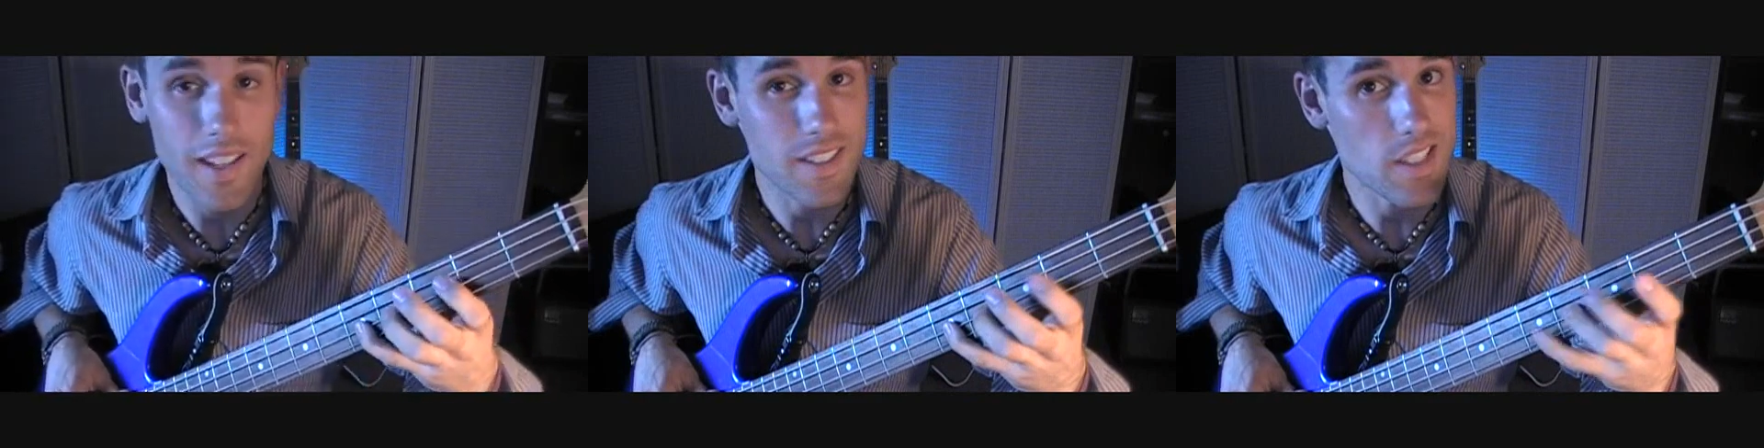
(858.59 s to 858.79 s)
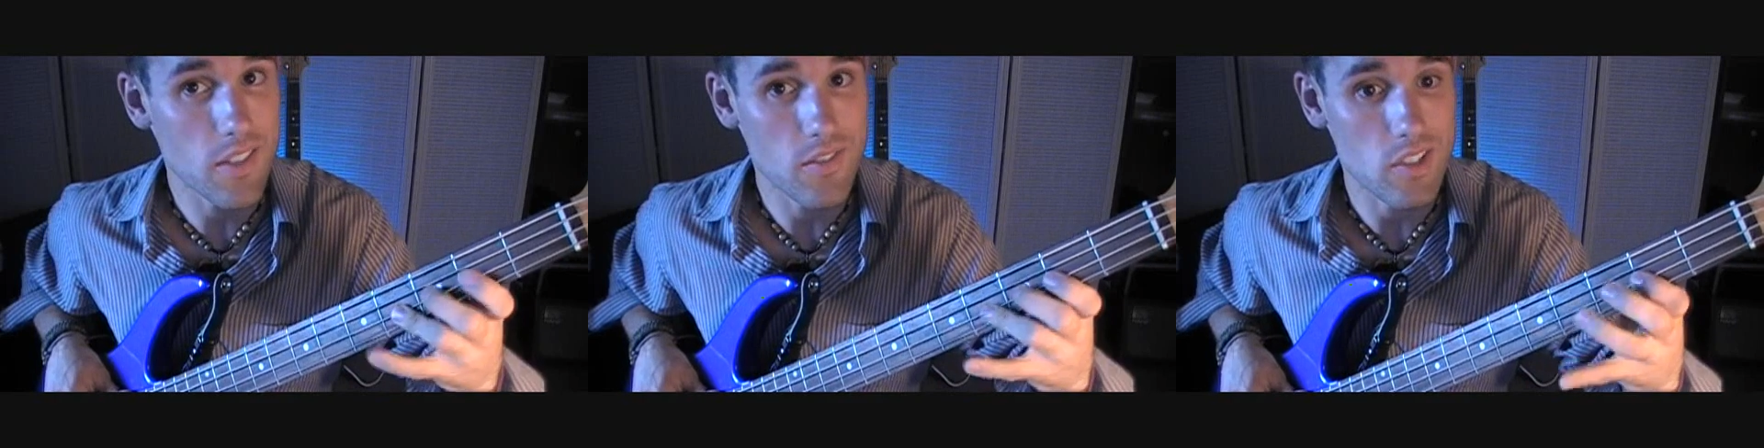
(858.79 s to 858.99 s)

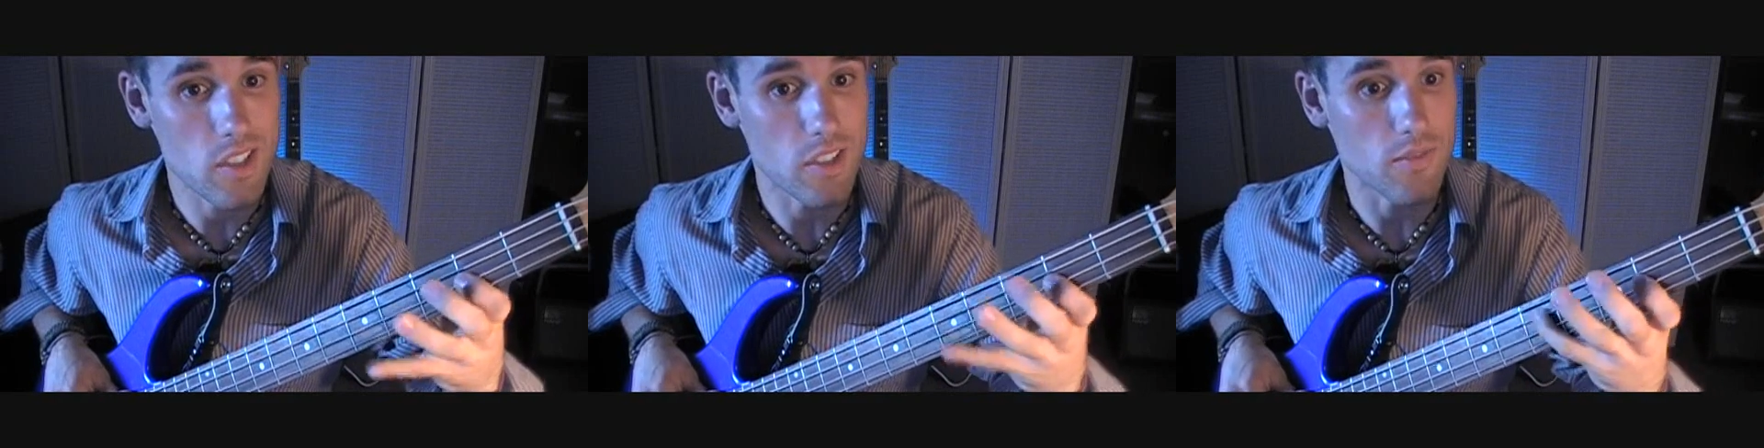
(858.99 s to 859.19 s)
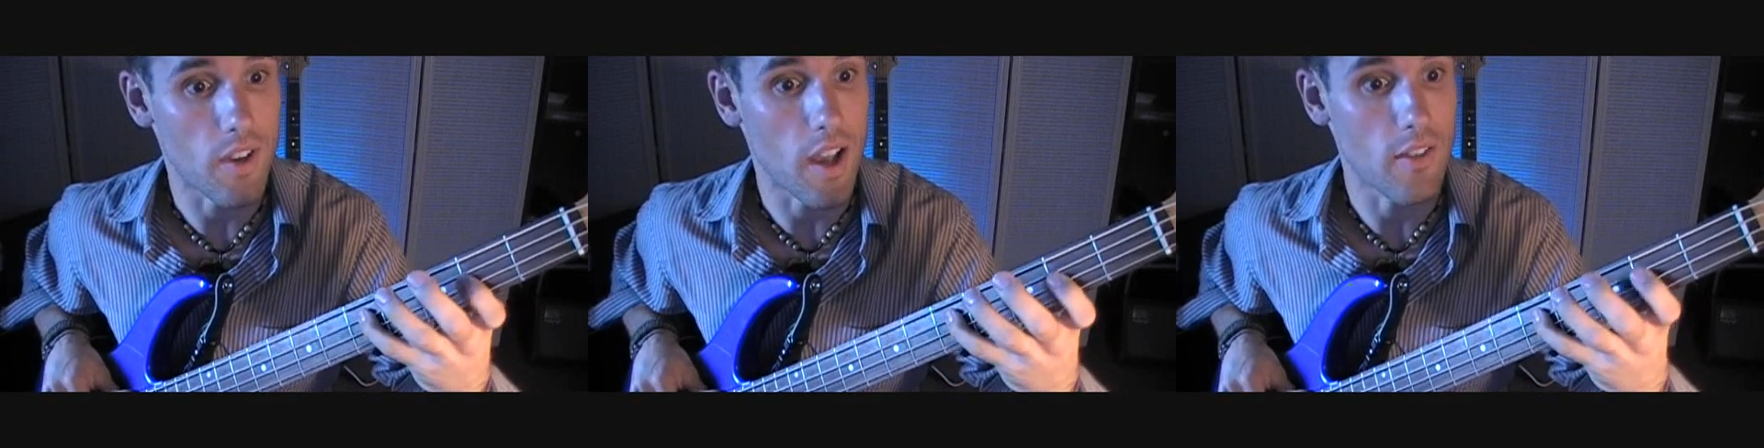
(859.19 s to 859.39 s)
8, 7,
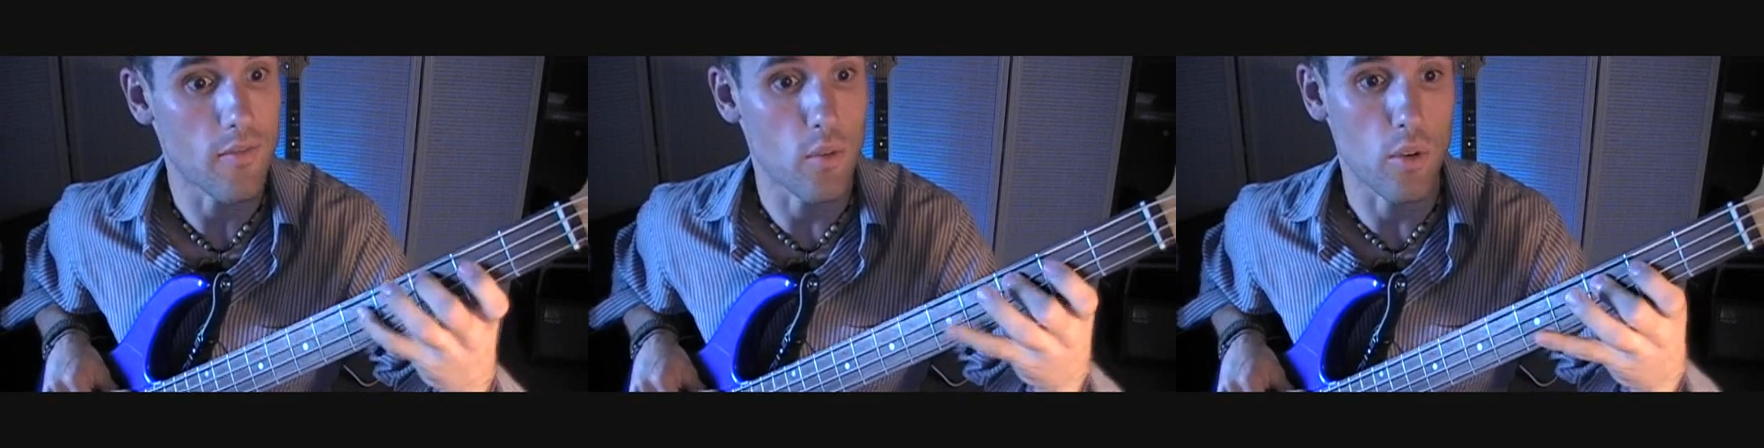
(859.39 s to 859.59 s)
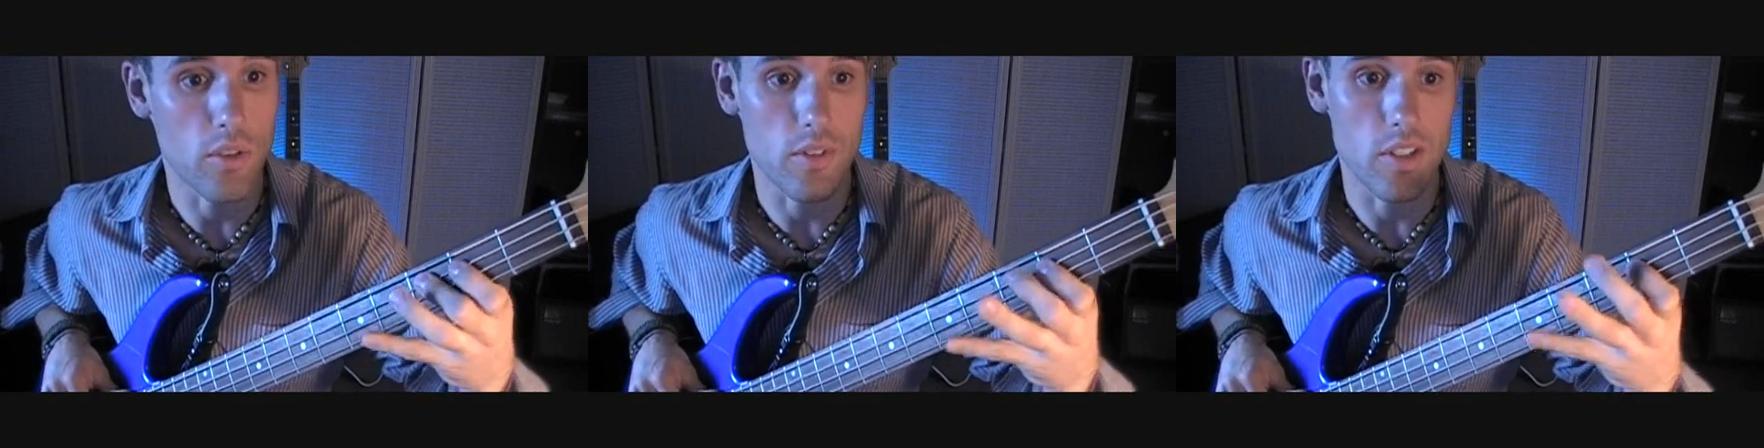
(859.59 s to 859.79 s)
6, 5,
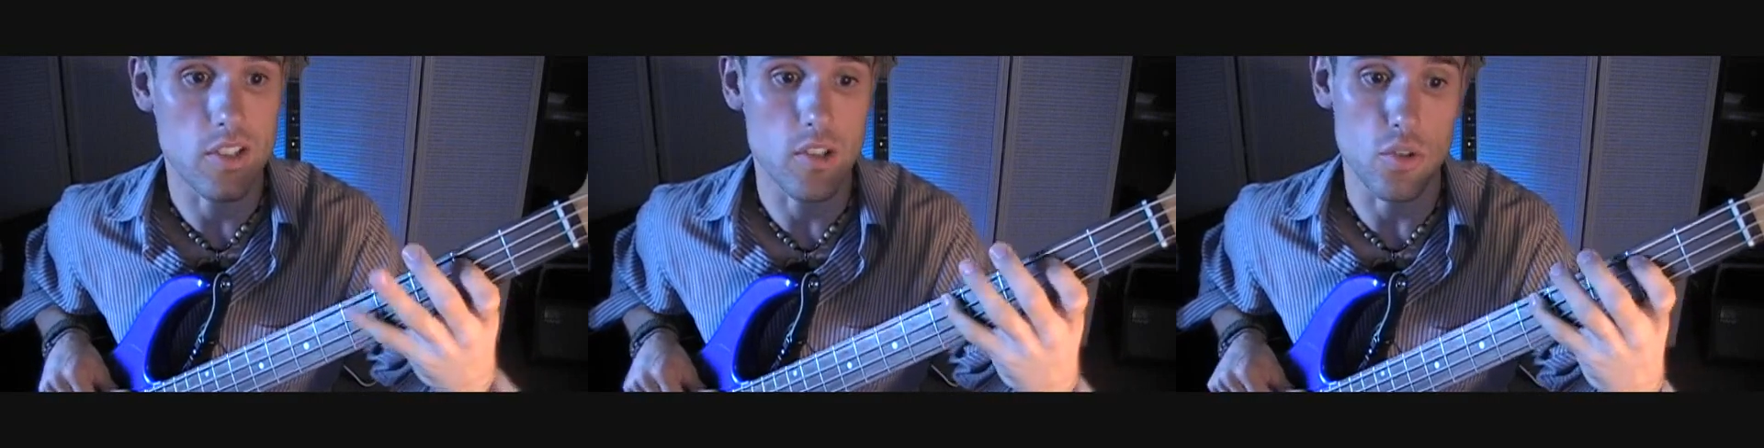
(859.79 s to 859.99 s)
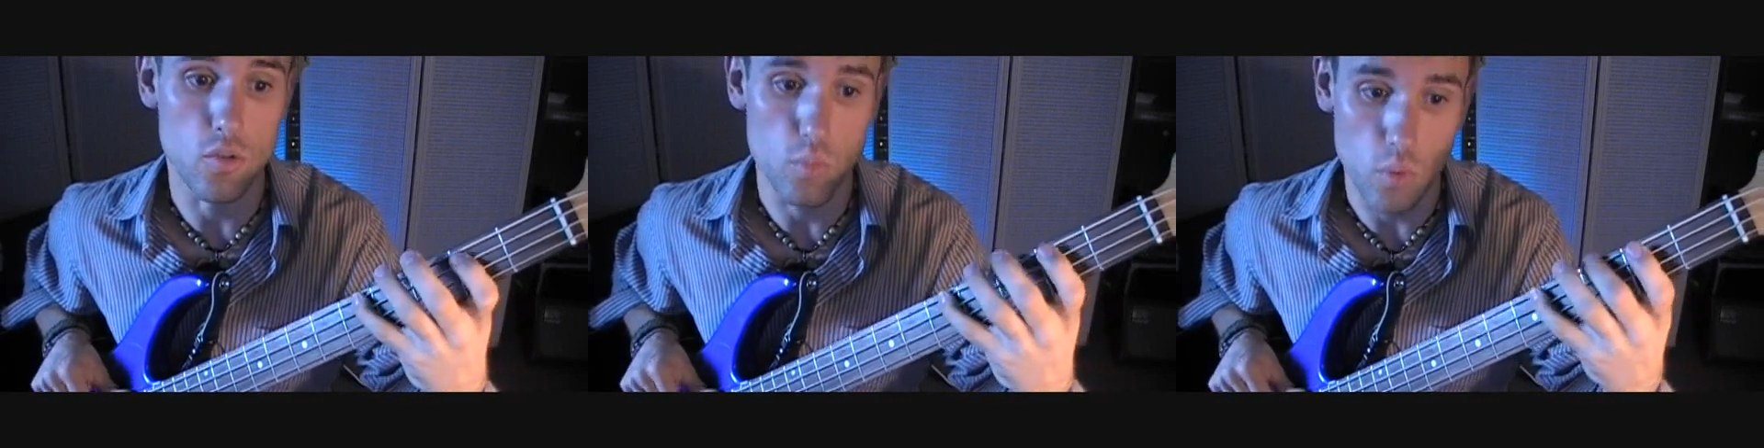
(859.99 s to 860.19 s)
4, 3,
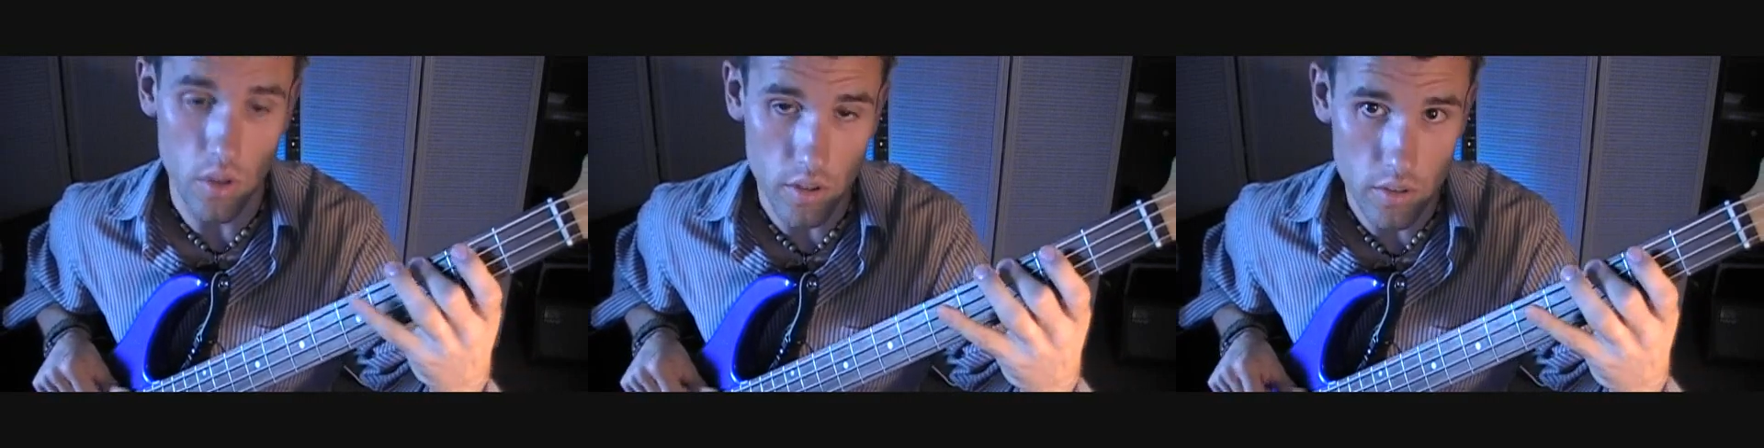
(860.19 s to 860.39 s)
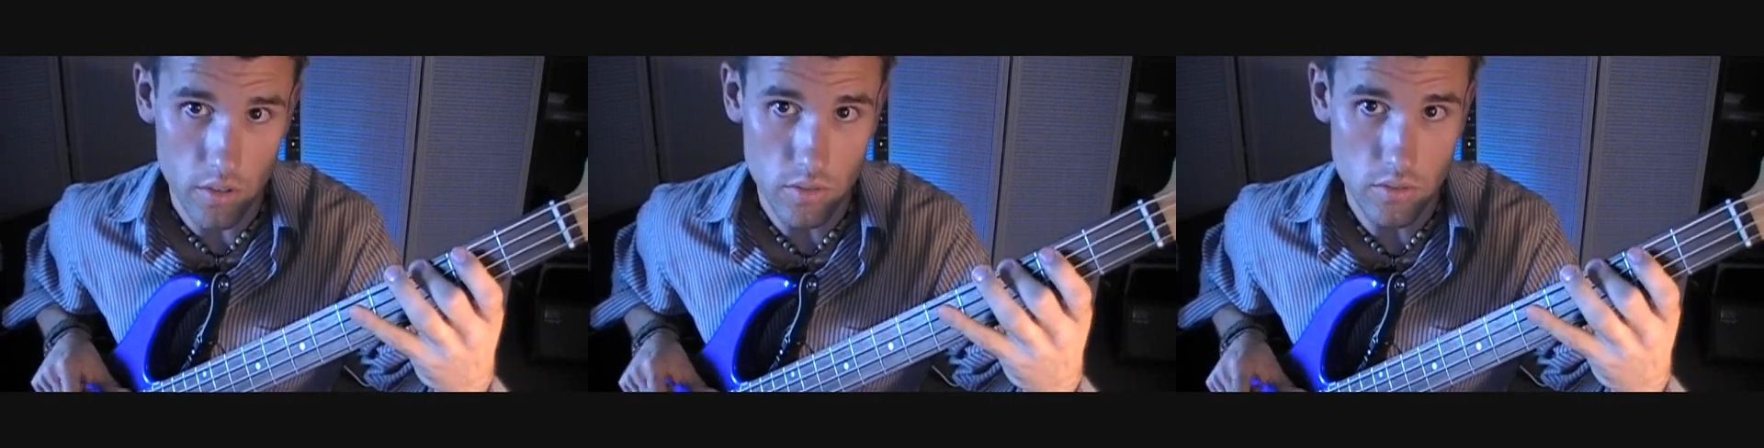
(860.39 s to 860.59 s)
2,
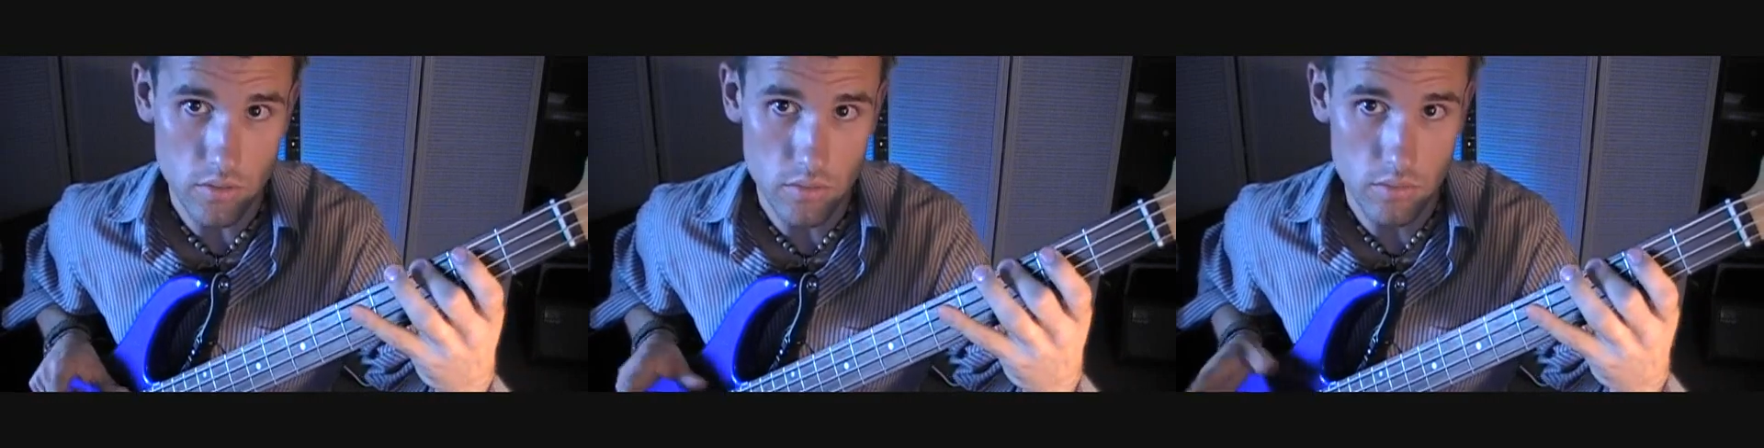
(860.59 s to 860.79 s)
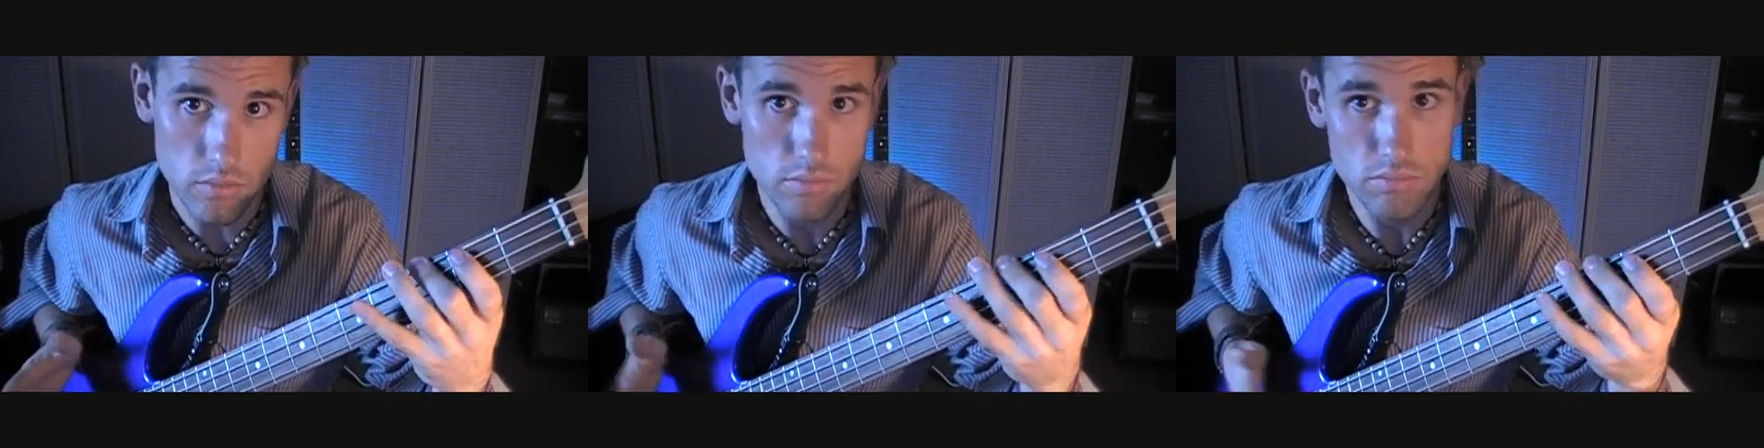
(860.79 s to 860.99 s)

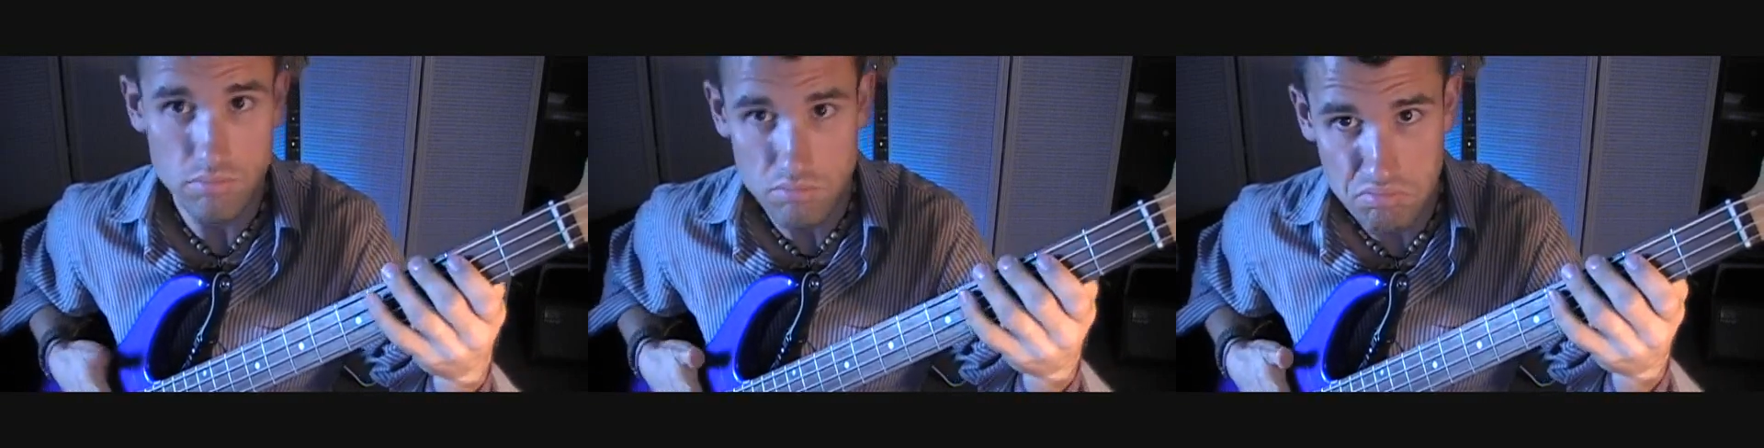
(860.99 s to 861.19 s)
1.